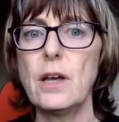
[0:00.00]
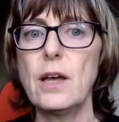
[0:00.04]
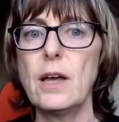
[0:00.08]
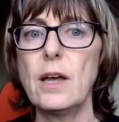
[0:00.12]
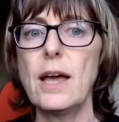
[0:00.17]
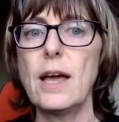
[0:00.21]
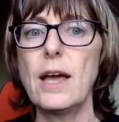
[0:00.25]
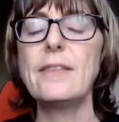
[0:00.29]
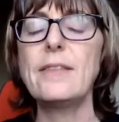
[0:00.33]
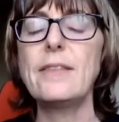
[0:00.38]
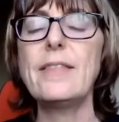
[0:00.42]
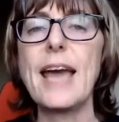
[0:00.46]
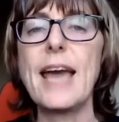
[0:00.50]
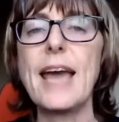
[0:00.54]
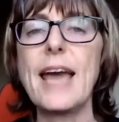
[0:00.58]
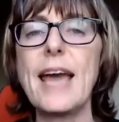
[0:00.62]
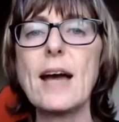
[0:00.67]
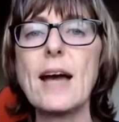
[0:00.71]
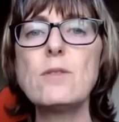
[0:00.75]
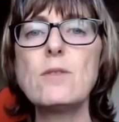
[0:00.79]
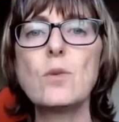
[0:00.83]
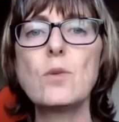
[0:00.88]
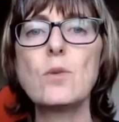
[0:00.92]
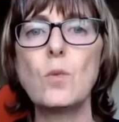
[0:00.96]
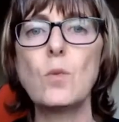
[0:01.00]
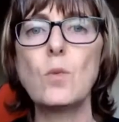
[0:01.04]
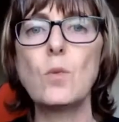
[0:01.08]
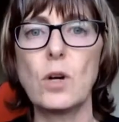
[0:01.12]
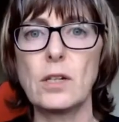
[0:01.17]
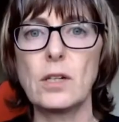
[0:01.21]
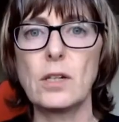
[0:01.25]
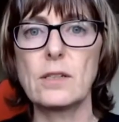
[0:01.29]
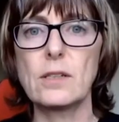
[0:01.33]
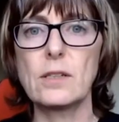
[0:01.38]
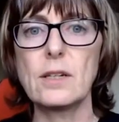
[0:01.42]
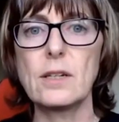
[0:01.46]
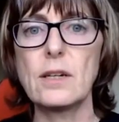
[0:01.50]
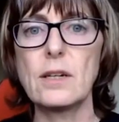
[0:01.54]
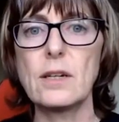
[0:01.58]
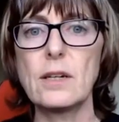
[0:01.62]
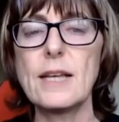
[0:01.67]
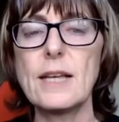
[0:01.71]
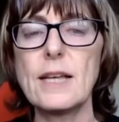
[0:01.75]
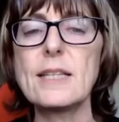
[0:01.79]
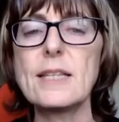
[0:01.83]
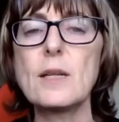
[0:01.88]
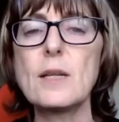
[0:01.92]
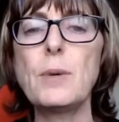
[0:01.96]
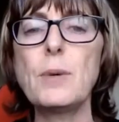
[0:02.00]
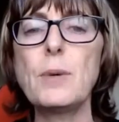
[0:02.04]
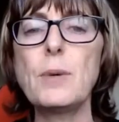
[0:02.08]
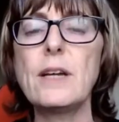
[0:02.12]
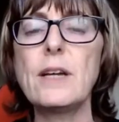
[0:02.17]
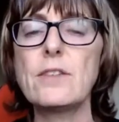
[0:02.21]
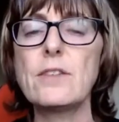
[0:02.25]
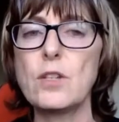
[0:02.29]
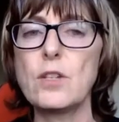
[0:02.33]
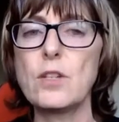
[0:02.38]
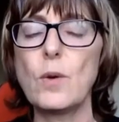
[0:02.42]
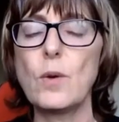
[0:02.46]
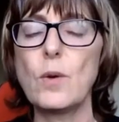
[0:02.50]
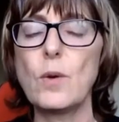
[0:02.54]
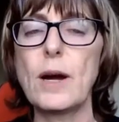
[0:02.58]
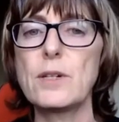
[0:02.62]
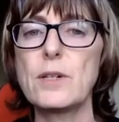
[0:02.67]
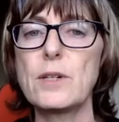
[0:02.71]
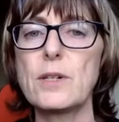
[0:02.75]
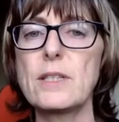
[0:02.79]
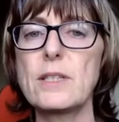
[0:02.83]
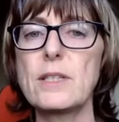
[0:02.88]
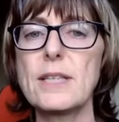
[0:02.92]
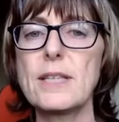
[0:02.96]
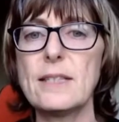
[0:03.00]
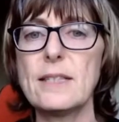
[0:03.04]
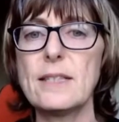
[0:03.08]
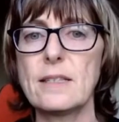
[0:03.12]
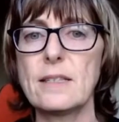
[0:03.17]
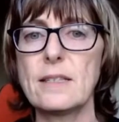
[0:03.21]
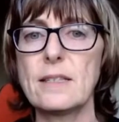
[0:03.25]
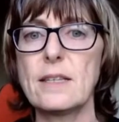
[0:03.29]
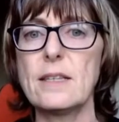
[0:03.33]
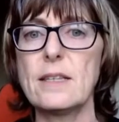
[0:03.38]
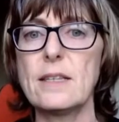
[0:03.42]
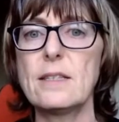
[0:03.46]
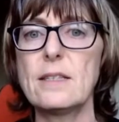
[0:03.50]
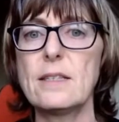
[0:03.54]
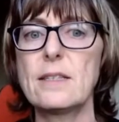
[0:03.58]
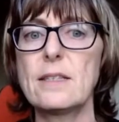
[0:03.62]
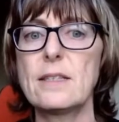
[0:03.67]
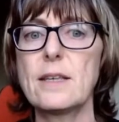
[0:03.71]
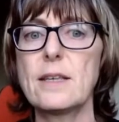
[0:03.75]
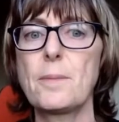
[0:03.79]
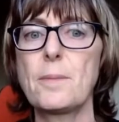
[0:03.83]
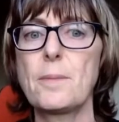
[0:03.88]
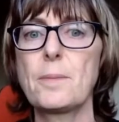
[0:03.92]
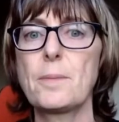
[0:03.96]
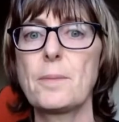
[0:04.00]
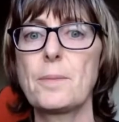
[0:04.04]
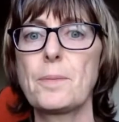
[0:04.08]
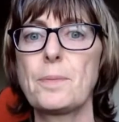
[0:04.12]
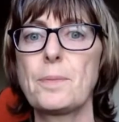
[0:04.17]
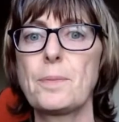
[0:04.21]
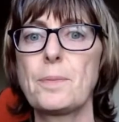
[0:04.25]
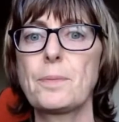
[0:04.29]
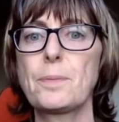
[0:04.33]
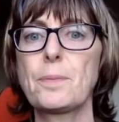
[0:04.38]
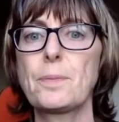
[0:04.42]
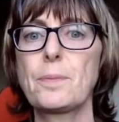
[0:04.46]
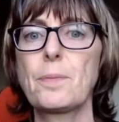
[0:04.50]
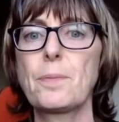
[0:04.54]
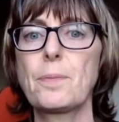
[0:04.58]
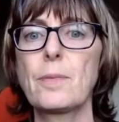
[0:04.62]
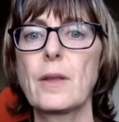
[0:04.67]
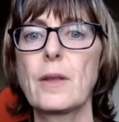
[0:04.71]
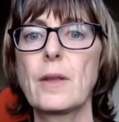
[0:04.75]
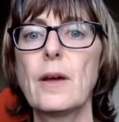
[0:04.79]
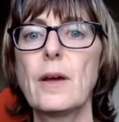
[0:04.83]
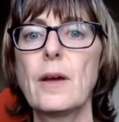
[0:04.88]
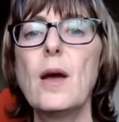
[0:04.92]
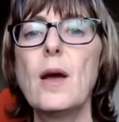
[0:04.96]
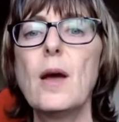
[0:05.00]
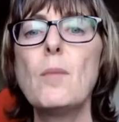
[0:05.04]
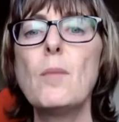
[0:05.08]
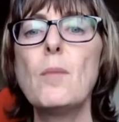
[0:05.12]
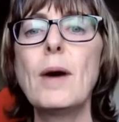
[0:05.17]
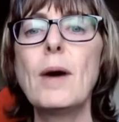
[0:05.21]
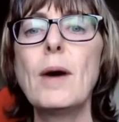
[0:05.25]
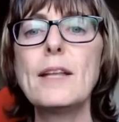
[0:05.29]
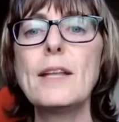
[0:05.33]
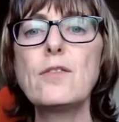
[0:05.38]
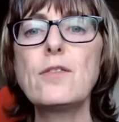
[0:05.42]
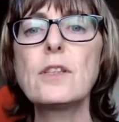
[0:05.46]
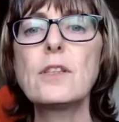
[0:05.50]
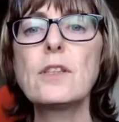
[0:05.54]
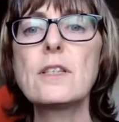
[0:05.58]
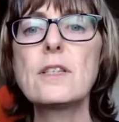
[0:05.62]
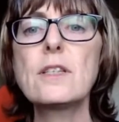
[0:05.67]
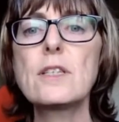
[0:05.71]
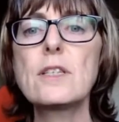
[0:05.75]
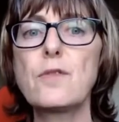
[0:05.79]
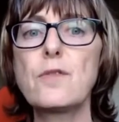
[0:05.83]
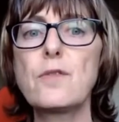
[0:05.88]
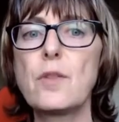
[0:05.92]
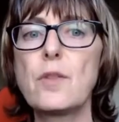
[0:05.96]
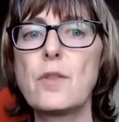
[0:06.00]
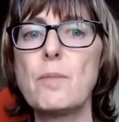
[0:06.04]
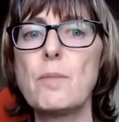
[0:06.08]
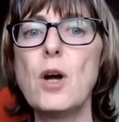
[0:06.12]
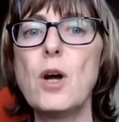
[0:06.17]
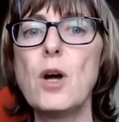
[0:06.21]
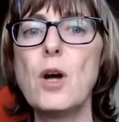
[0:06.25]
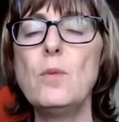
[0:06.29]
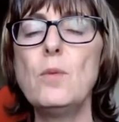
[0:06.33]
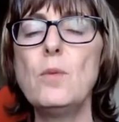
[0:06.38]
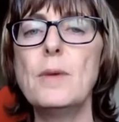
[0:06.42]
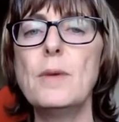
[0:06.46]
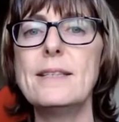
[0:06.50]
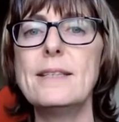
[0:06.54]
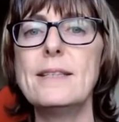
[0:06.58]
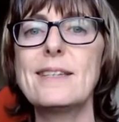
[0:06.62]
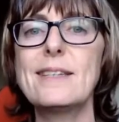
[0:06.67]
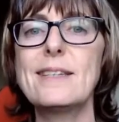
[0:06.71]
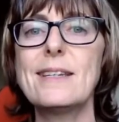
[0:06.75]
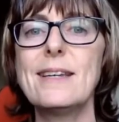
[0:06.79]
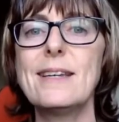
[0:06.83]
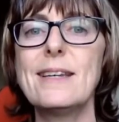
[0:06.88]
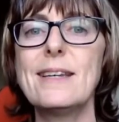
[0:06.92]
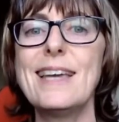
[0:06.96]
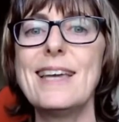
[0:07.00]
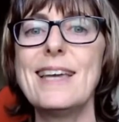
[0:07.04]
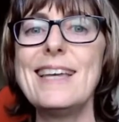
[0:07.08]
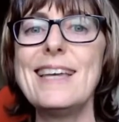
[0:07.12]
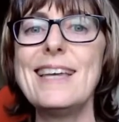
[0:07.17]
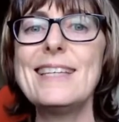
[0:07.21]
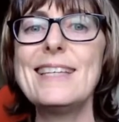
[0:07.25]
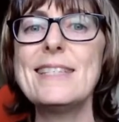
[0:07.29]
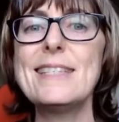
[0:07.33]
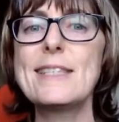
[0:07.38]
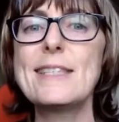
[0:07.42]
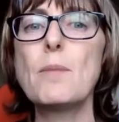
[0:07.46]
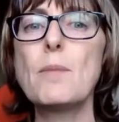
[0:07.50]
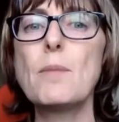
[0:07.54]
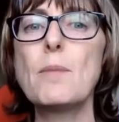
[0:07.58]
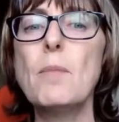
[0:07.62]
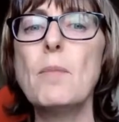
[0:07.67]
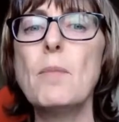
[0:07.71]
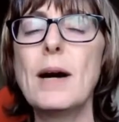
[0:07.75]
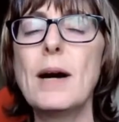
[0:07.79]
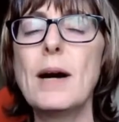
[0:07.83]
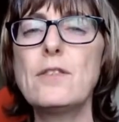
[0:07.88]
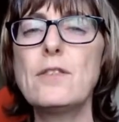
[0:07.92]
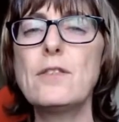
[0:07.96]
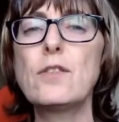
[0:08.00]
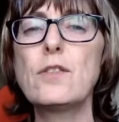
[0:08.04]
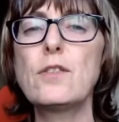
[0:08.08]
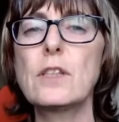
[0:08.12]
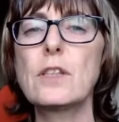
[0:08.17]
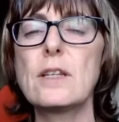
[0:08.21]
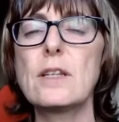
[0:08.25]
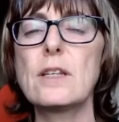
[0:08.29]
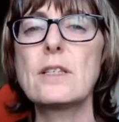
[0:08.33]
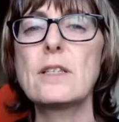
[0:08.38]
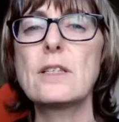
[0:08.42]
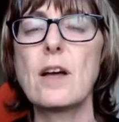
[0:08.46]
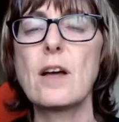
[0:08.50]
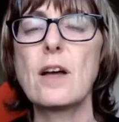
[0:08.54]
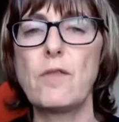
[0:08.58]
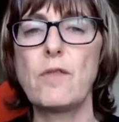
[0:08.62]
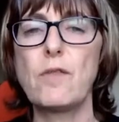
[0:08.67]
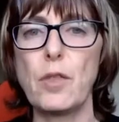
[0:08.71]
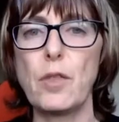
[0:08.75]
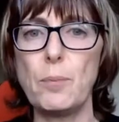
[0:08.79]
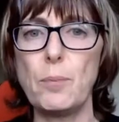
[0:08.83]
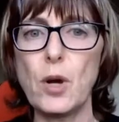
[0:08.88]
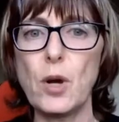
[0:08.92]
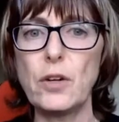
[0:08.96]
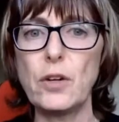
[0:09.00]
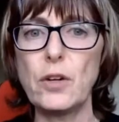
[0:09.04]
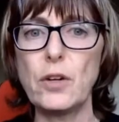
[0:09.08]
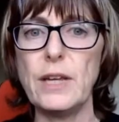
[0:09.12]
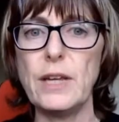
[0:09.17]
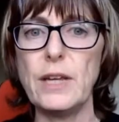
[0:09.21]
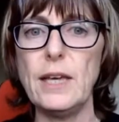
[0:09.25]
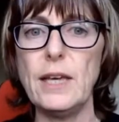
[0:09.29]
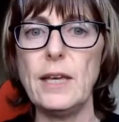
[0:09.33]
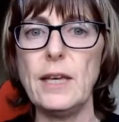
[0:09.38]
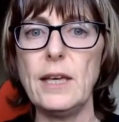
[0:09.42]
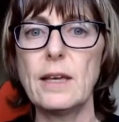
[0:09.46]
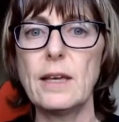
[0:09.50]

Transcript: and the outer world as it appears to our senses. Mindfulness of the moment is mindfulness of the body,